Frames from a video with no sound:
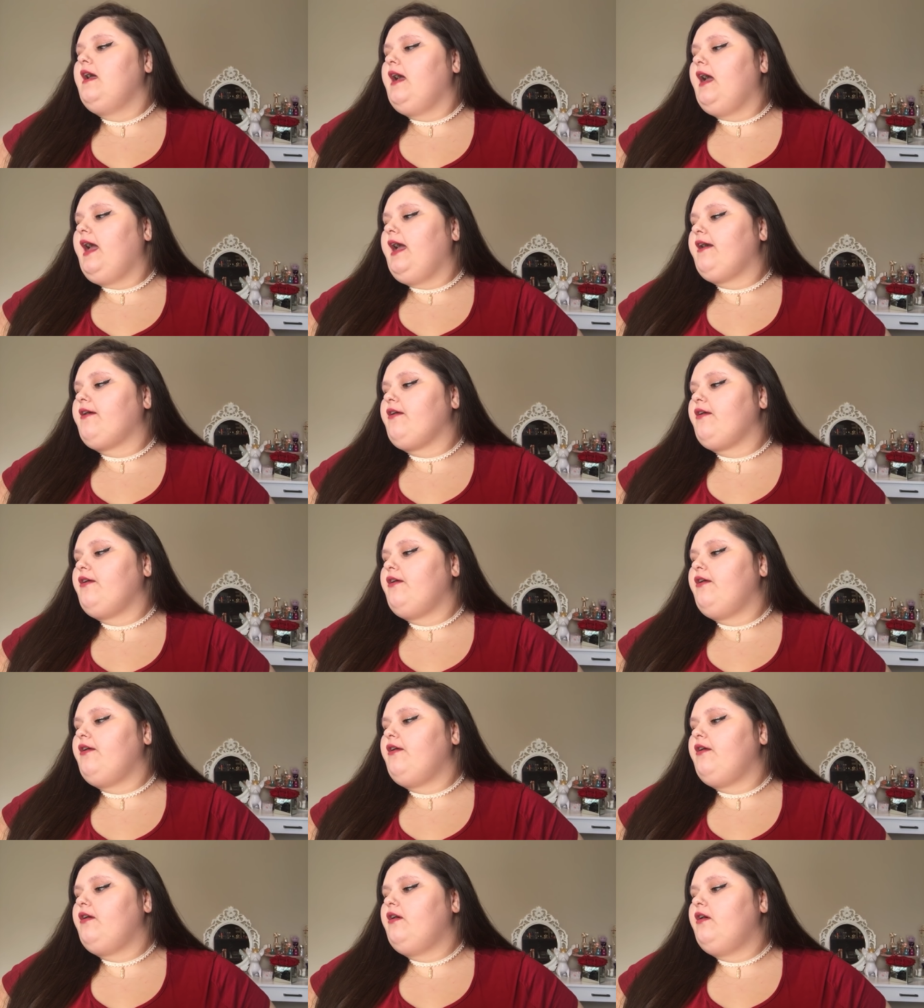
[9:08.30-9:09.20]
Hey
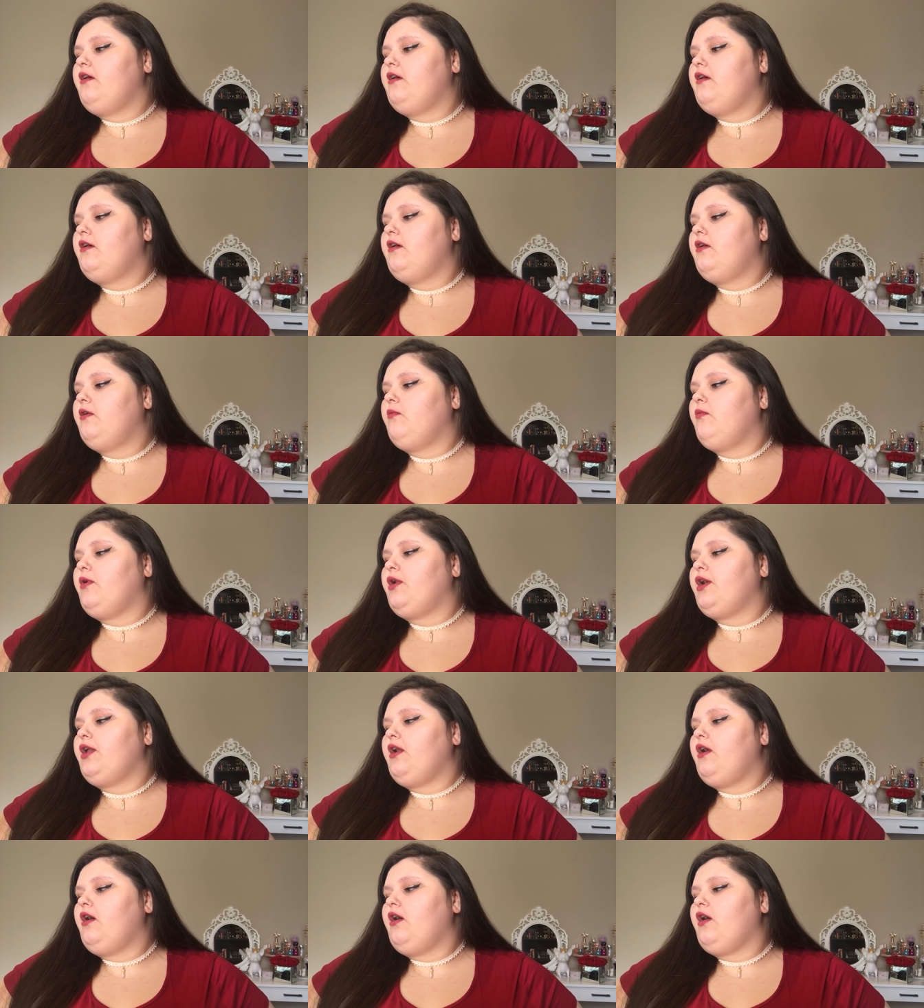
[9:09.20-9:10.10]
girl,
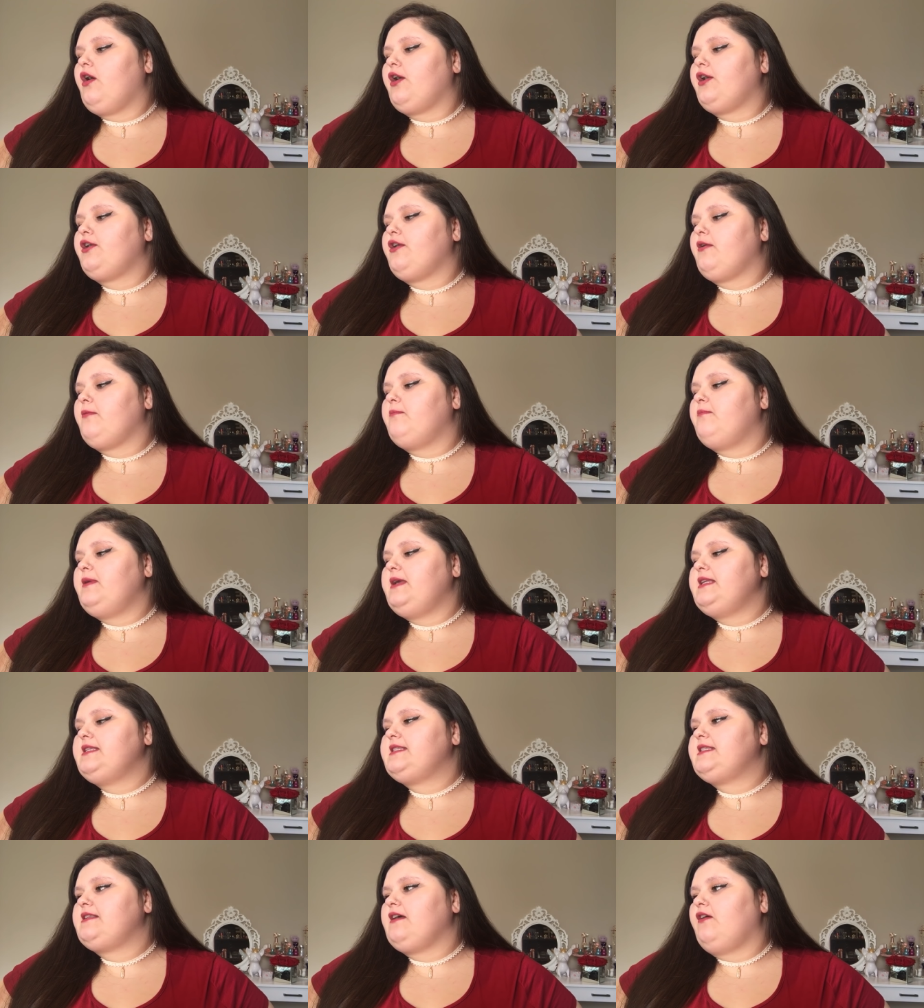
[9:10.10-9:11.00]
what are your
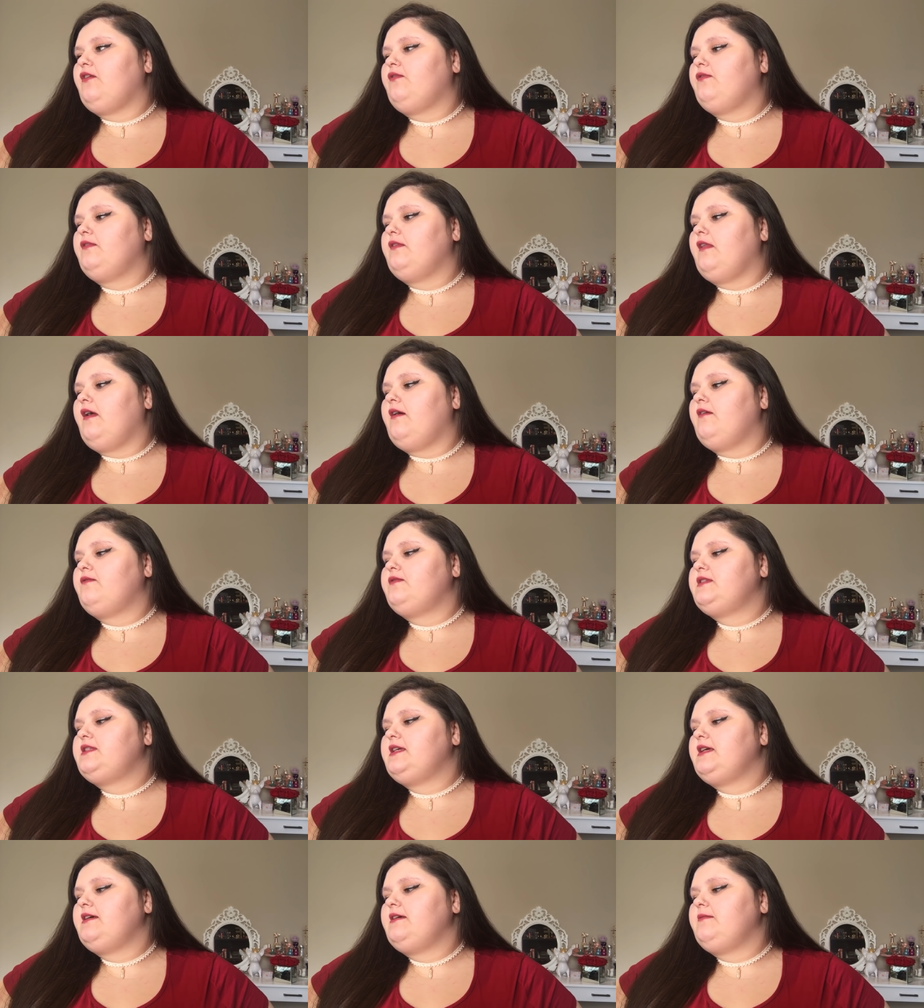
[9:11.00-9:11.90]
beat self love
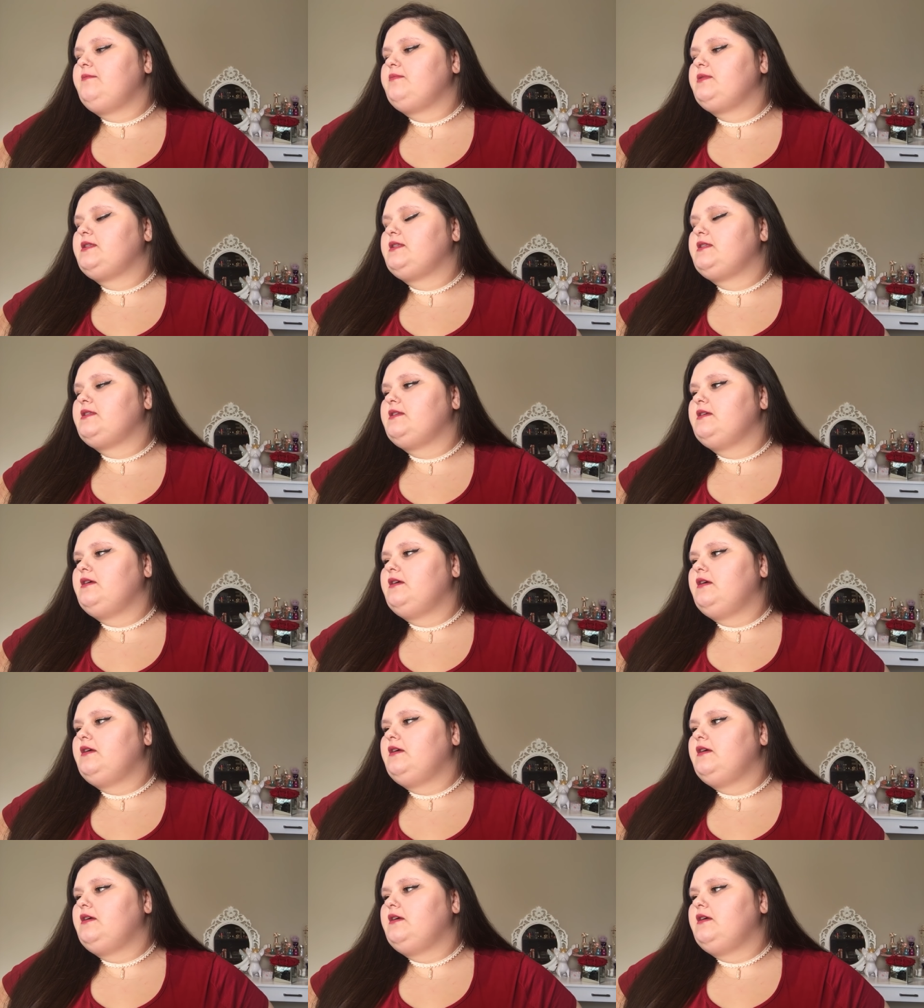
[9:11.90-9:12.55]
tips?